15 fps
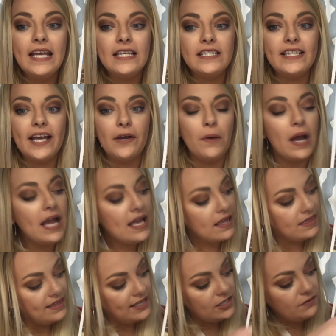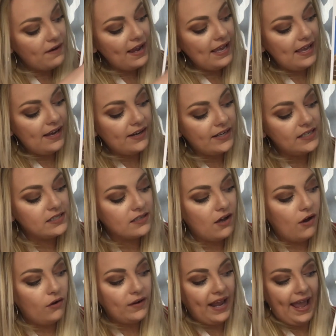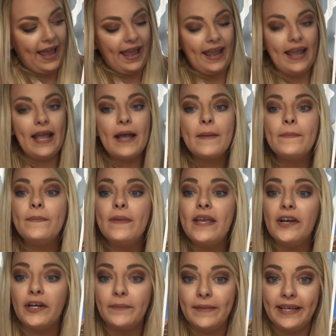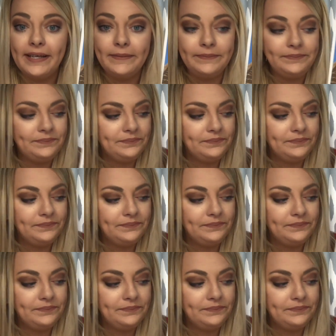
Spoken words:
So this right here is called a pyramid.